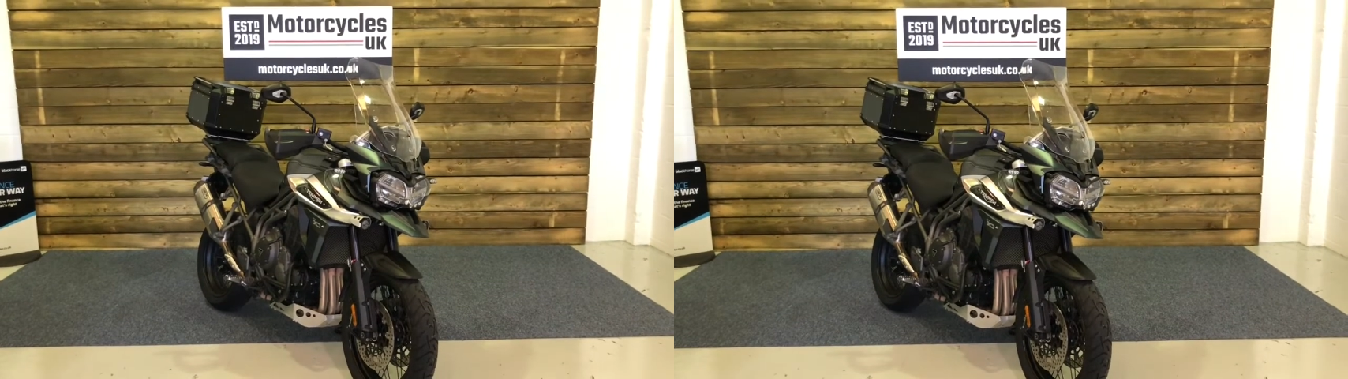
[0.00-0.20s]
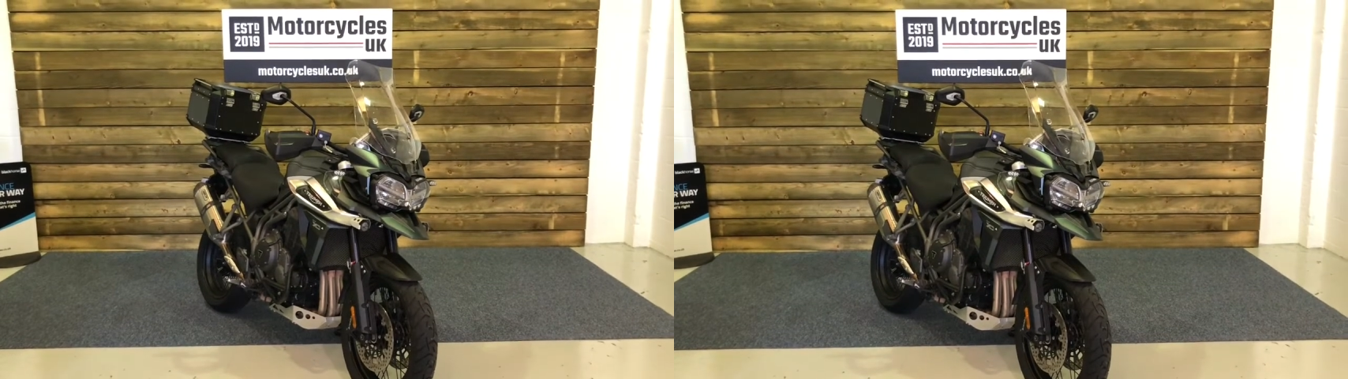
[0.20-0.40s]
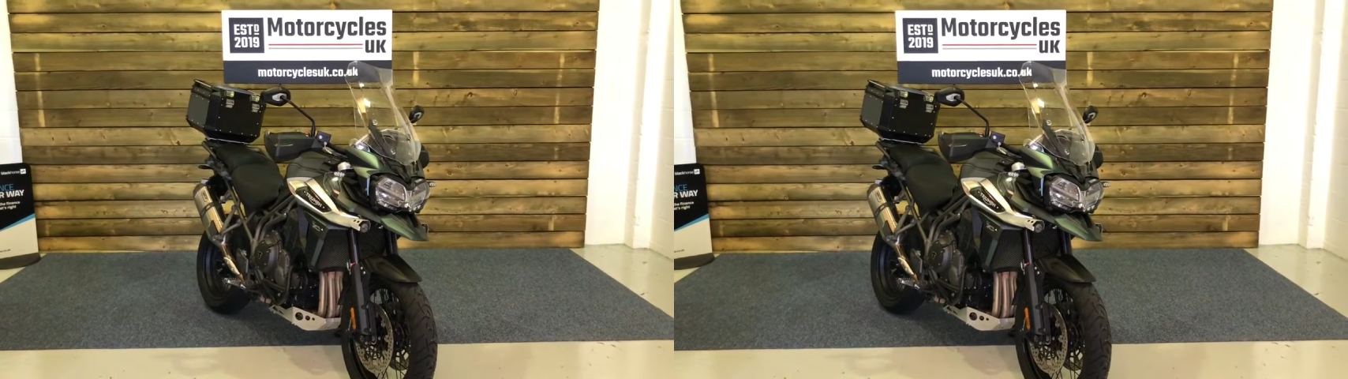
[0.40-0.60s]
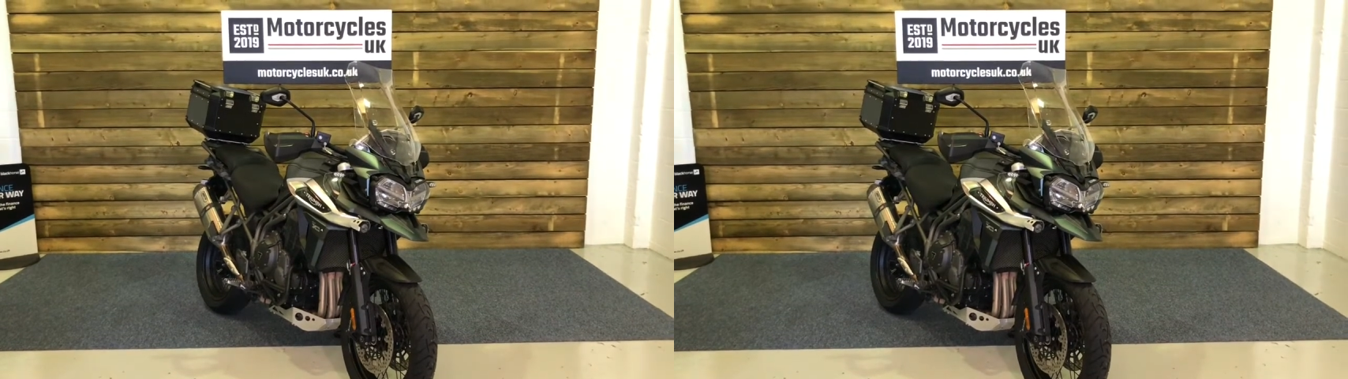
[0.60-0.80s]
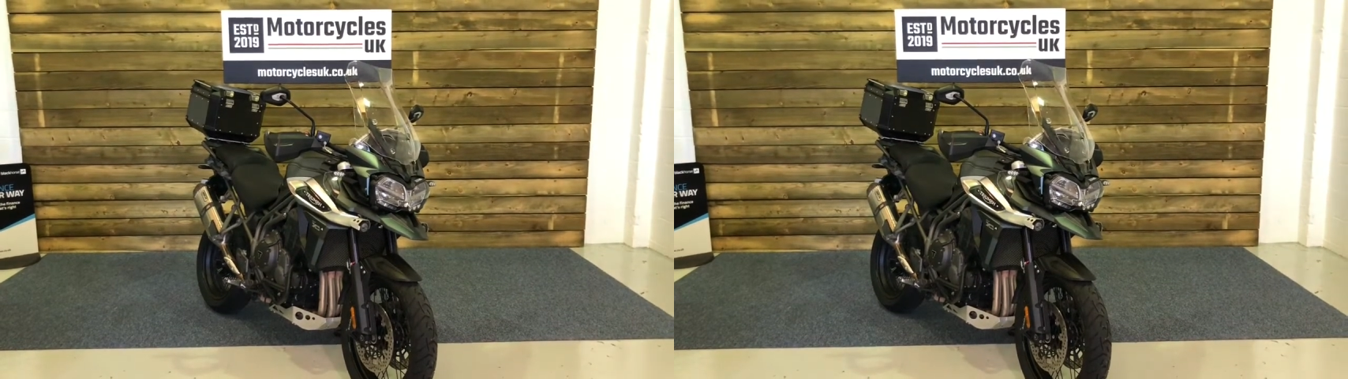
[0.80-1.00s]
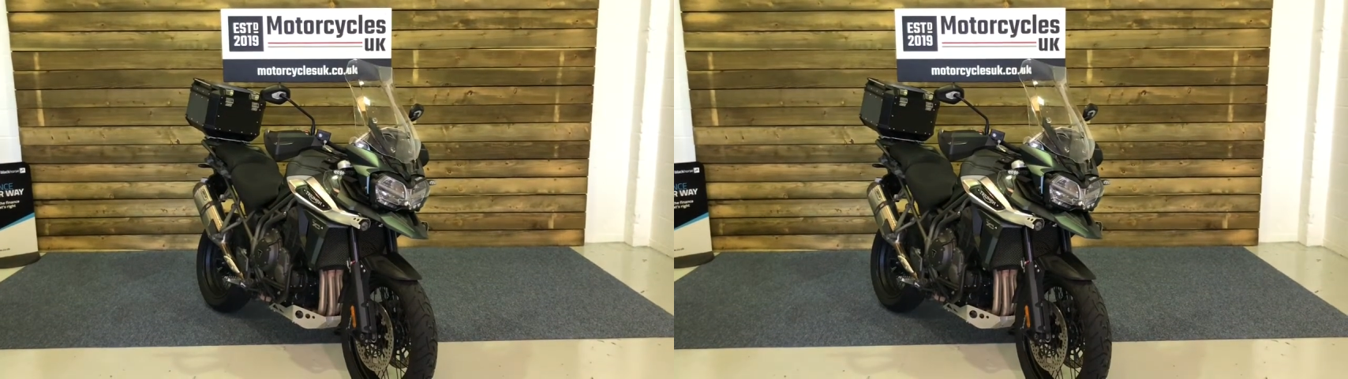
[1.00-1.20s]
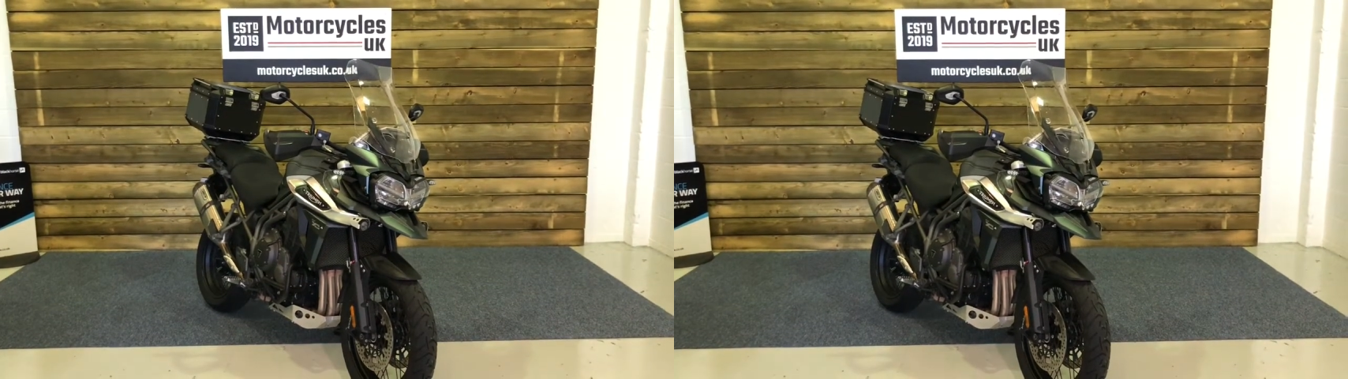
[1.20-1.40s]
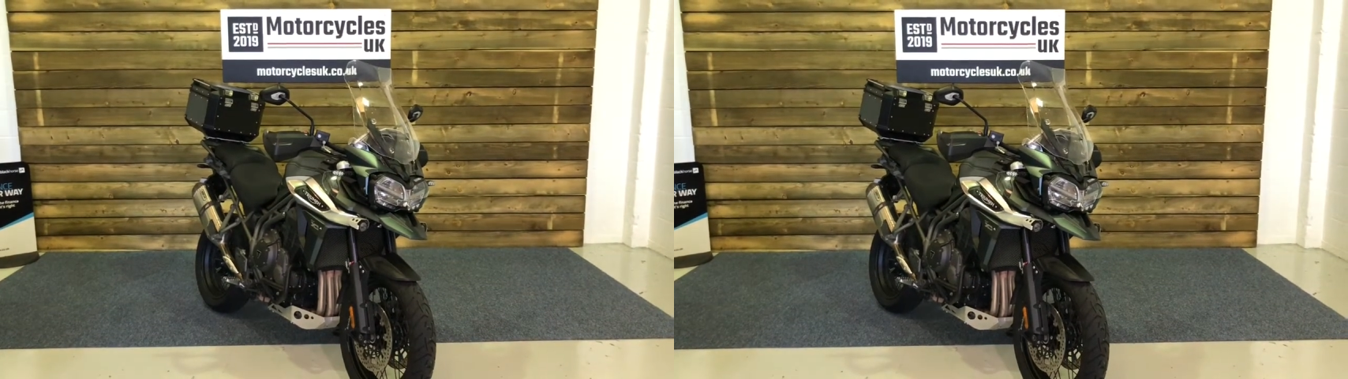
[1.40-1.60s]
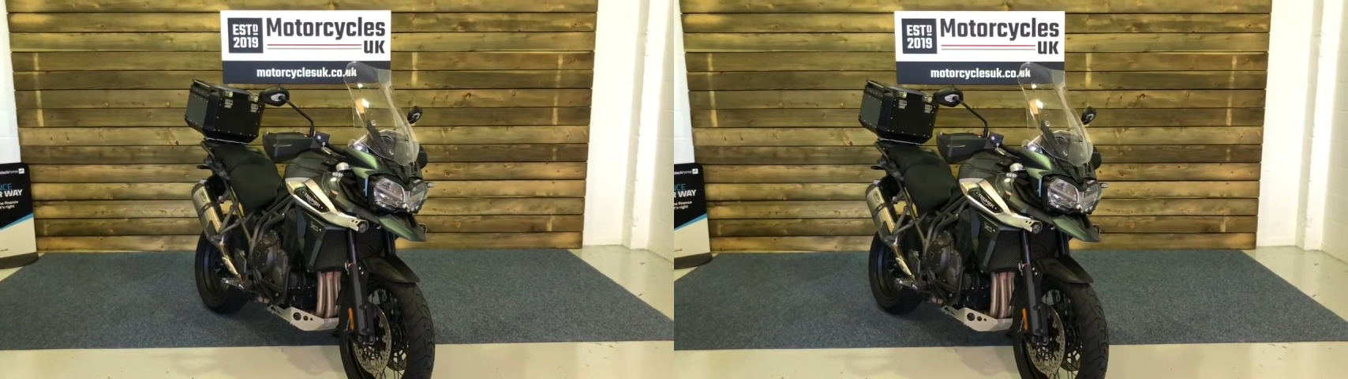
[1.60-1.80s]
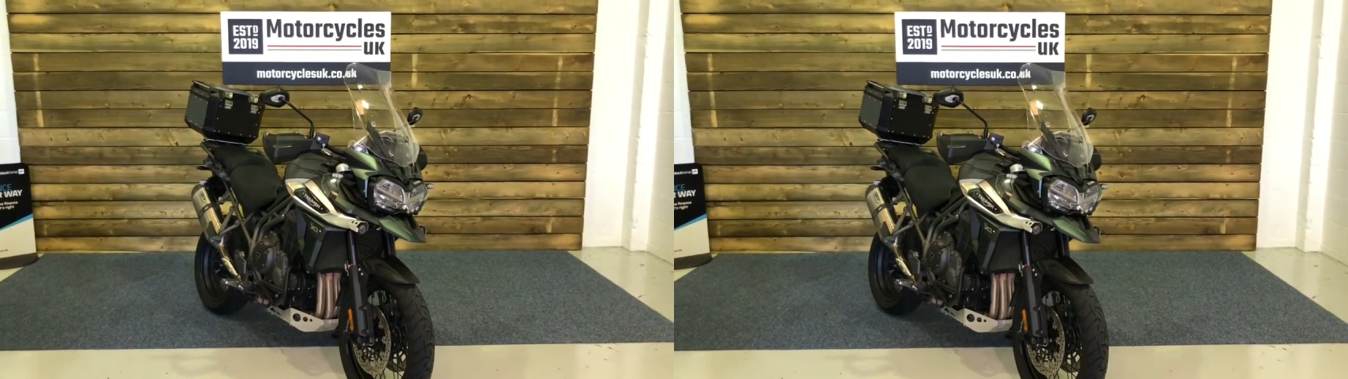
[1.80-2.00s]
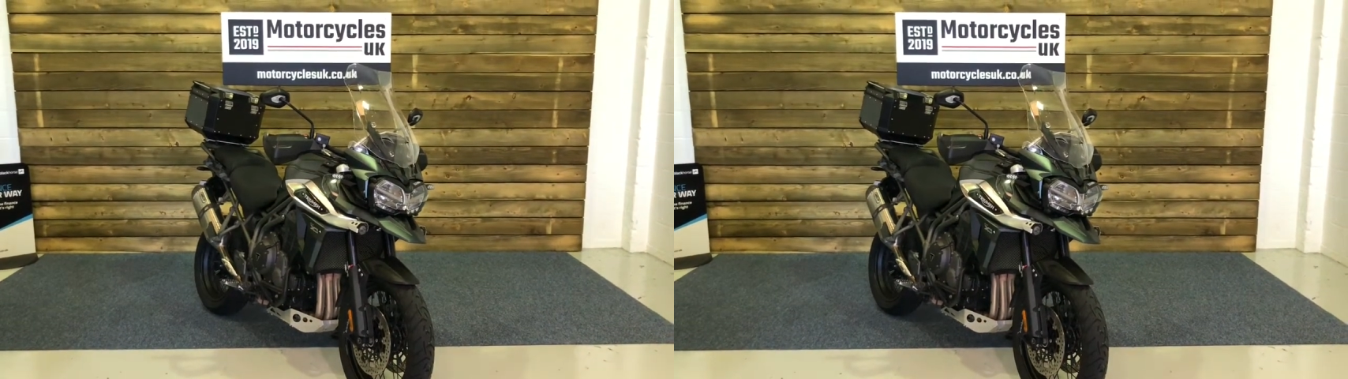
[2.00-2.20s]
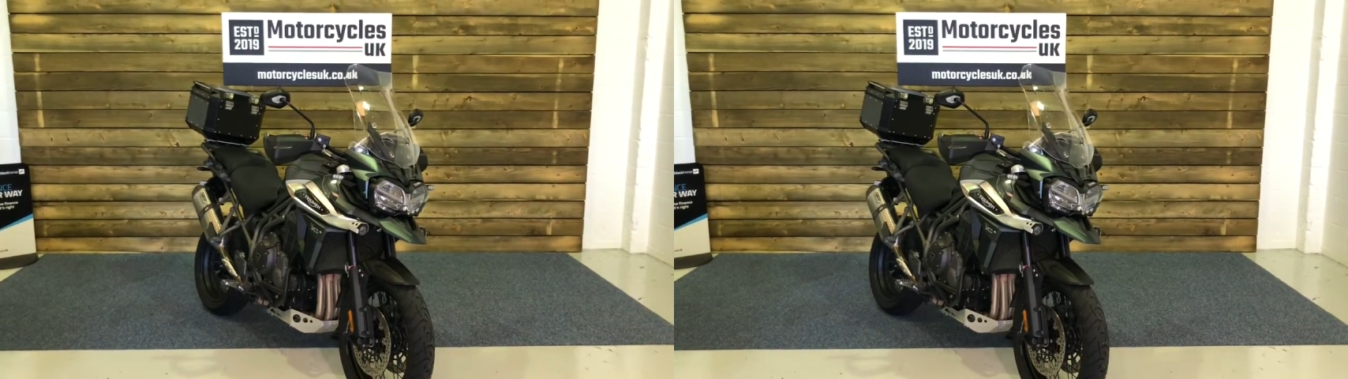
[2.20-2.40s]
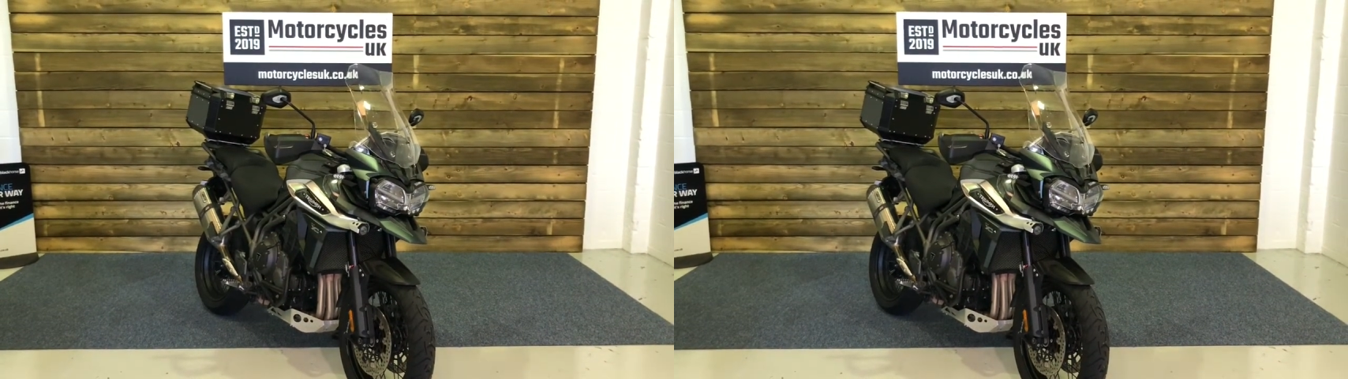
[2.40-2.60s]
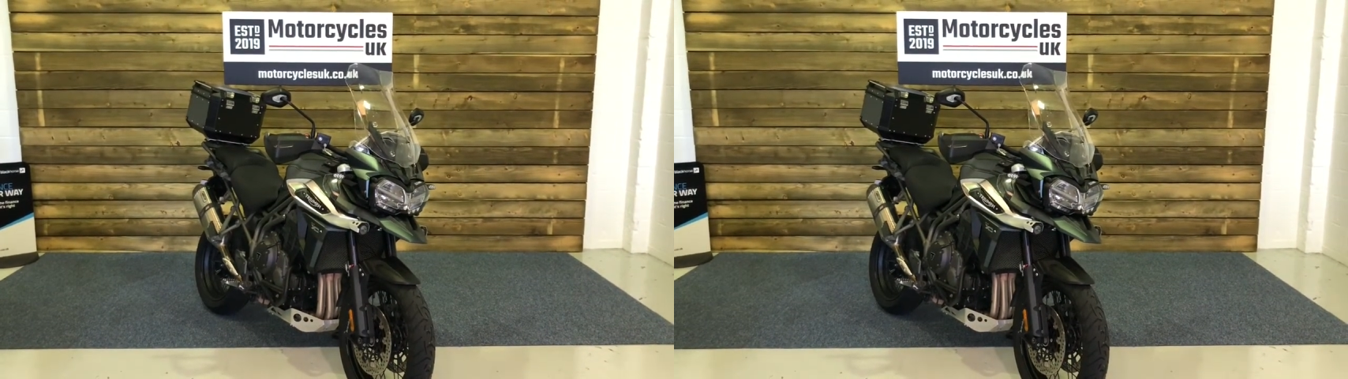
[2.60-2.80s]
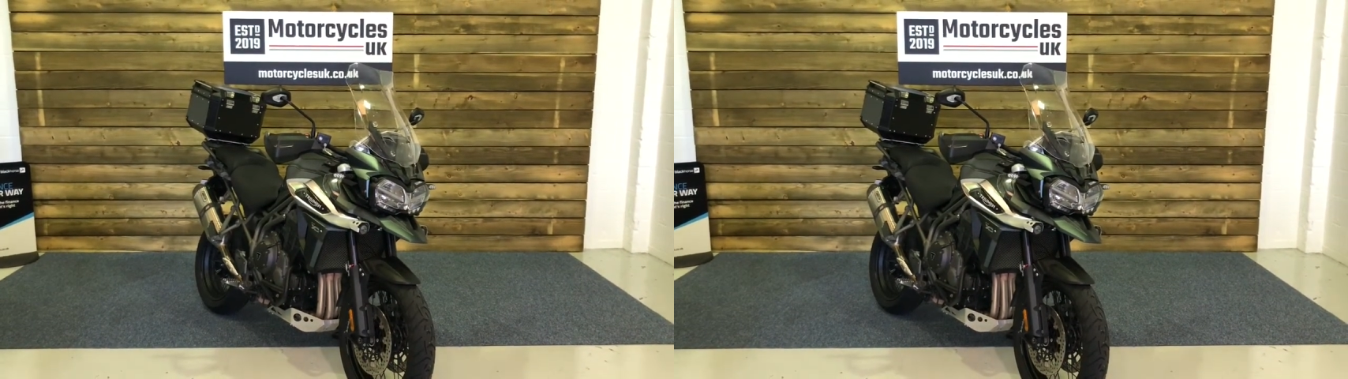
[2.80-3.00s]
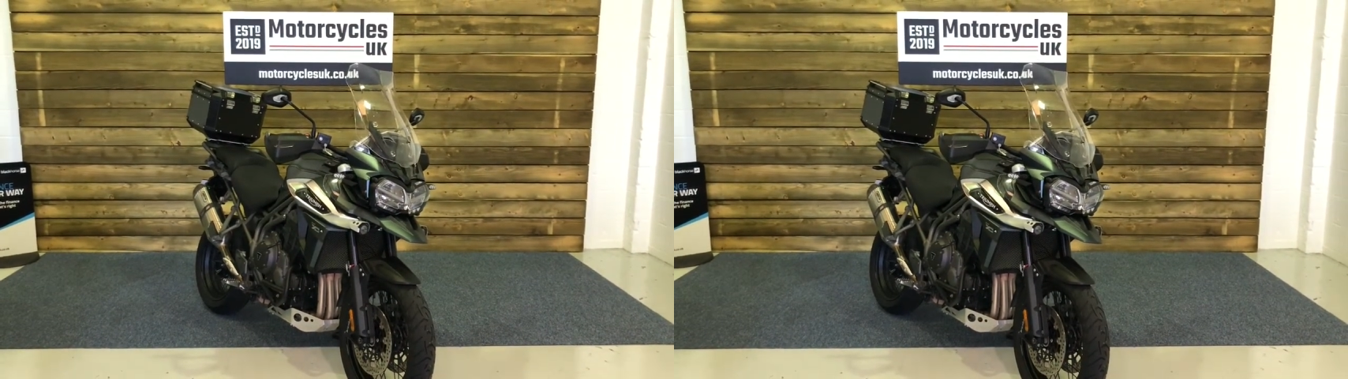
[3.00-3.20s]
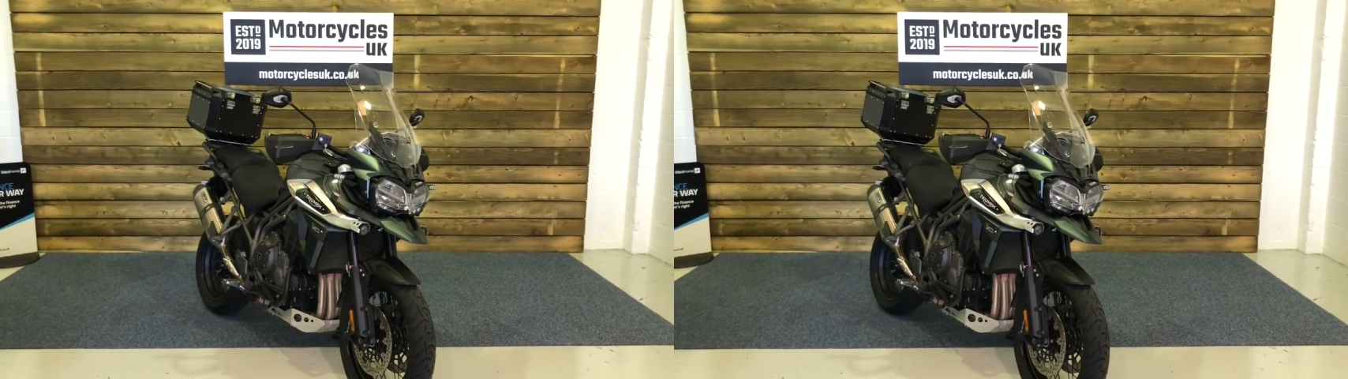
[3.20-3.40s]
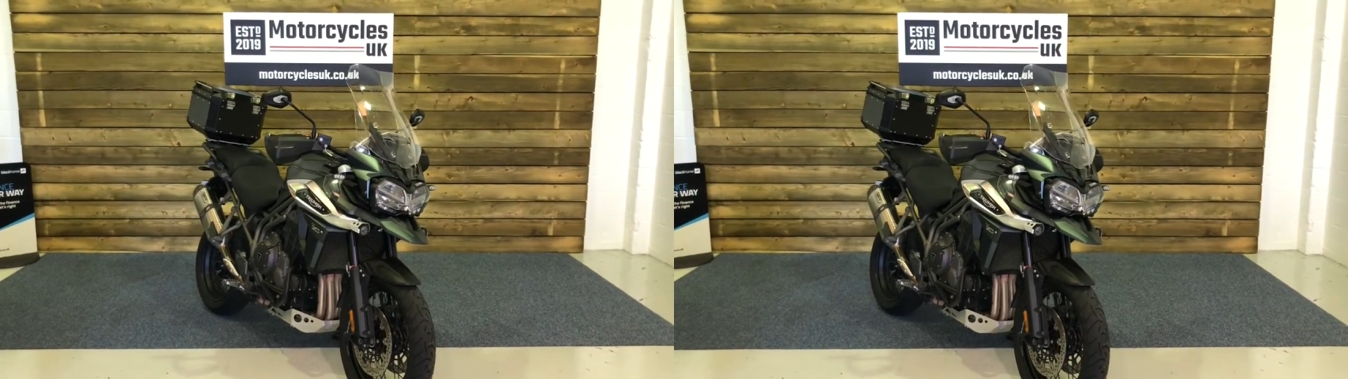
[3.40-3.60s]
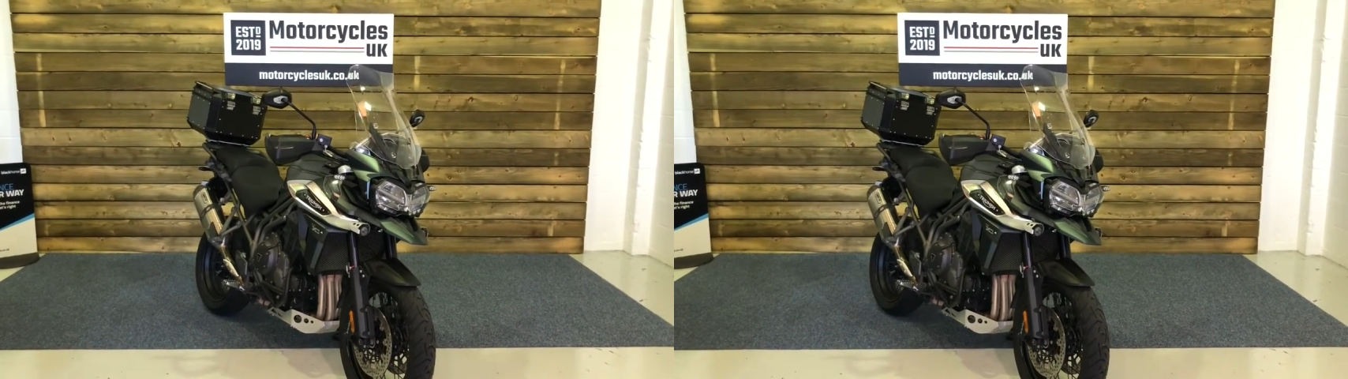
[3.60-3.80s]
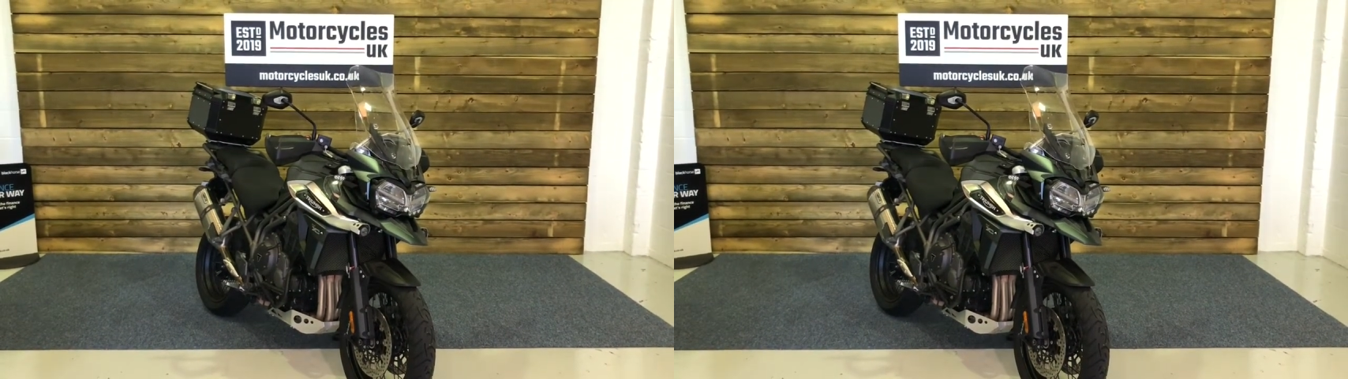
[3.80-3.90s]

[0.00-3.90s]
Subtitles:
(no speaker visible)